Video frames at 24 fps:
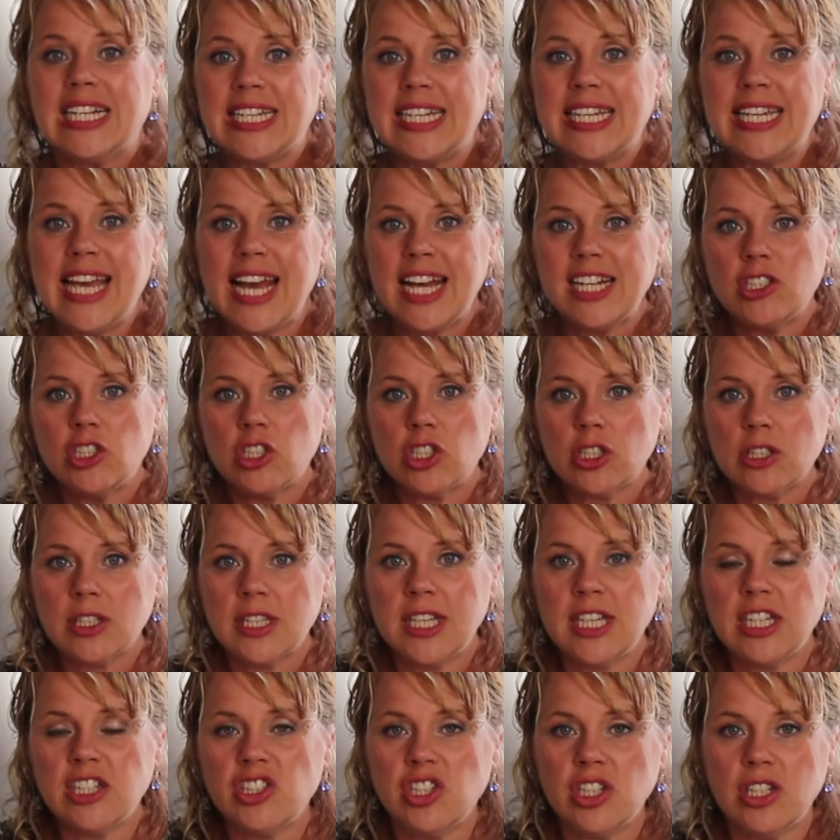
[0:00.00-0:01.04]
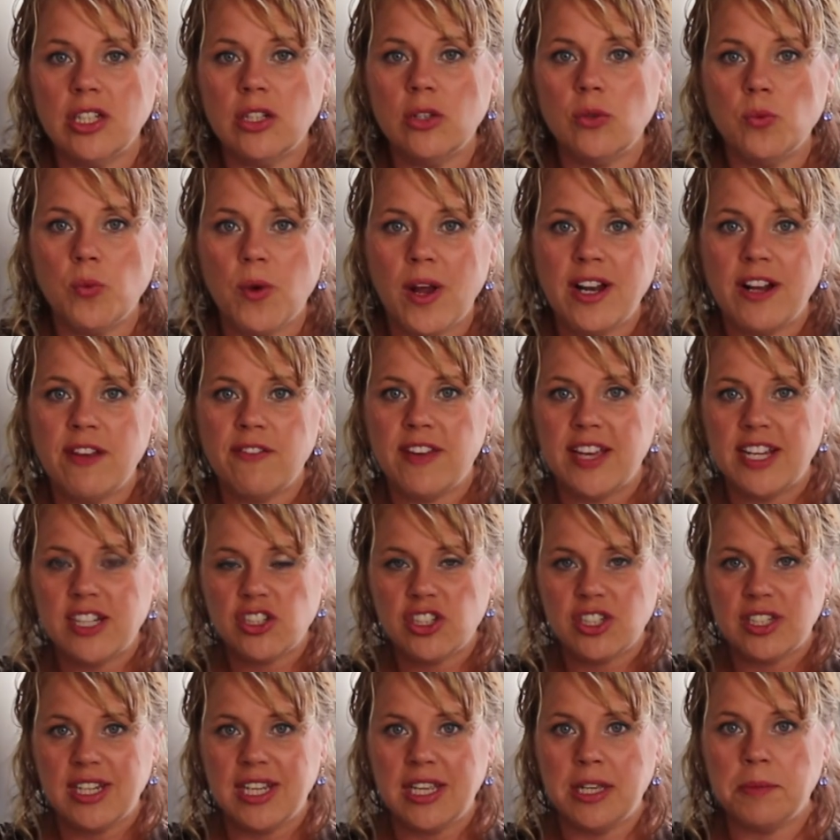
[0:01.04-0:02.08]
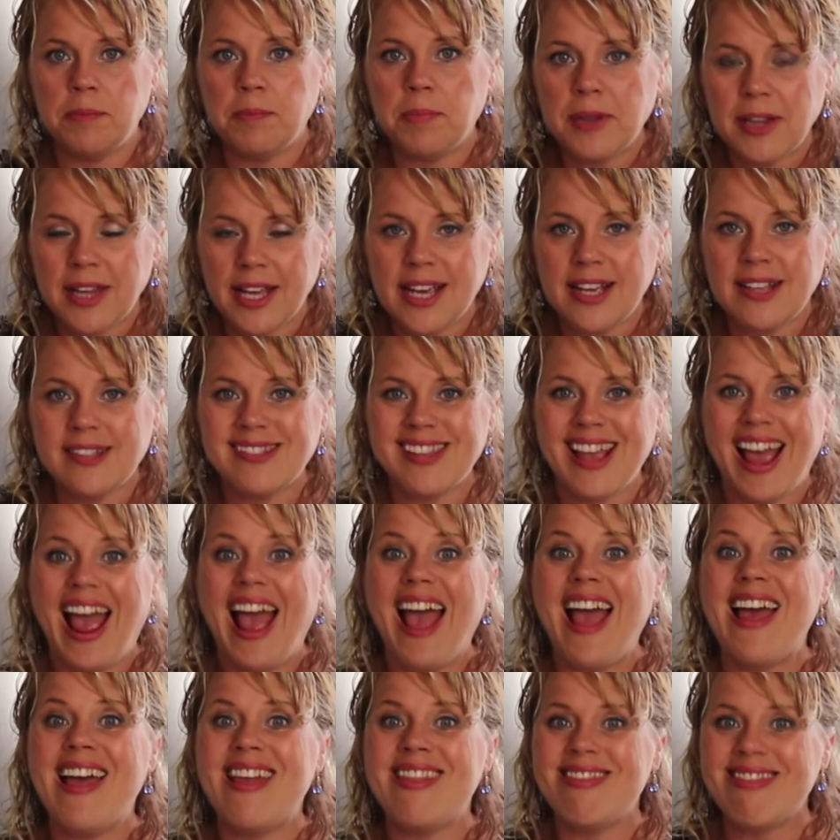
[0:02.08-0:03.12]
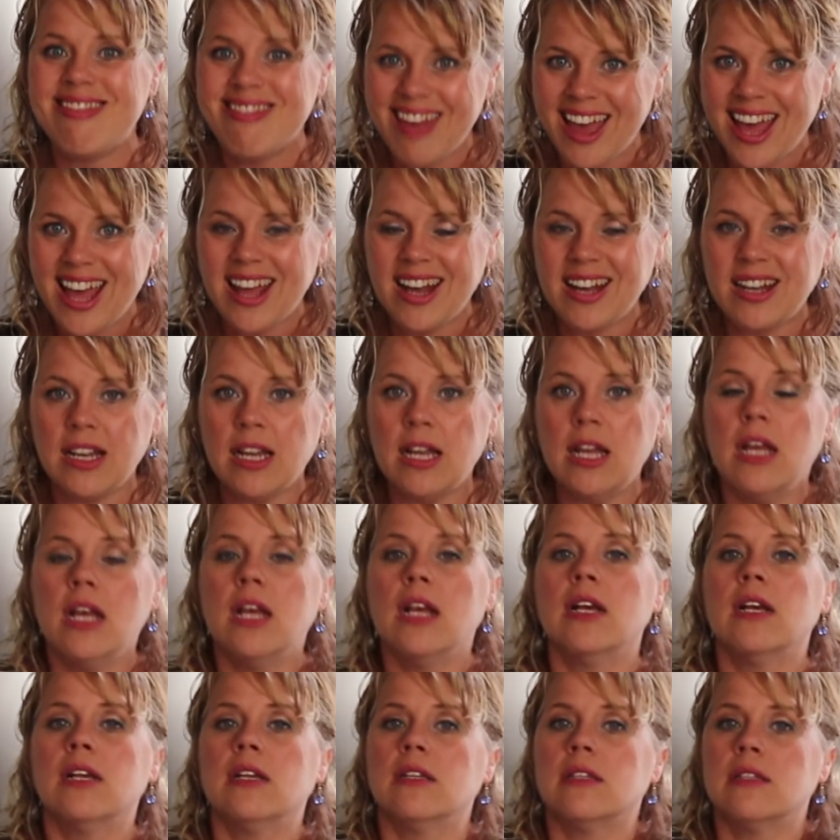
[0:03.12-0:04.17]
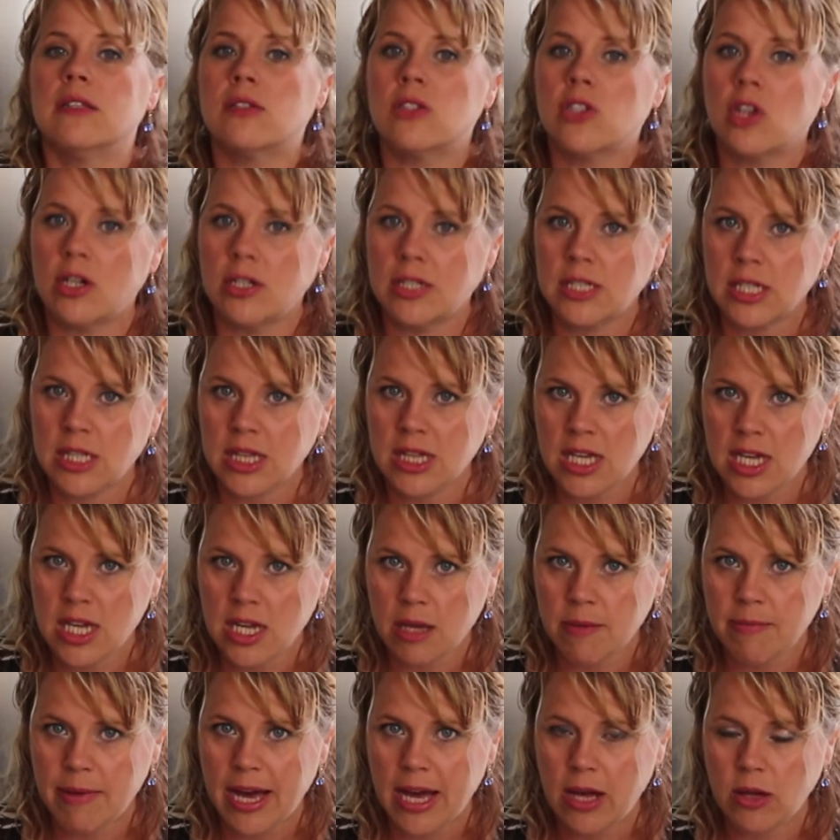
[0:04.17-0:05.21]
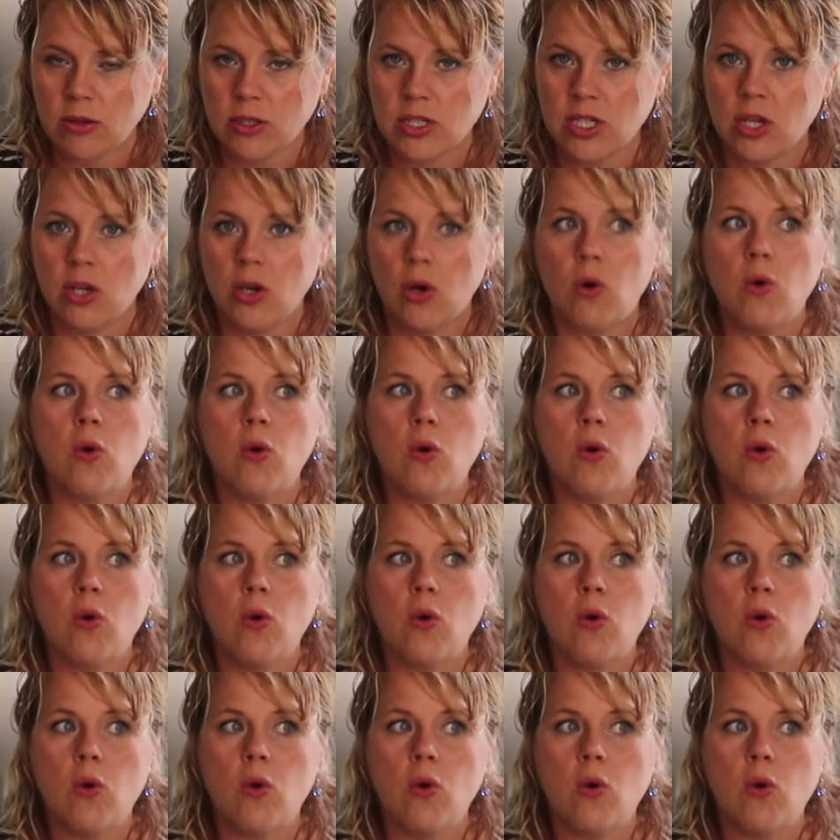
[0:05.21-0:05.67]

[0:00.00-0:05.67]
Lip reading: get your kitchen renovation in place and then start to think about,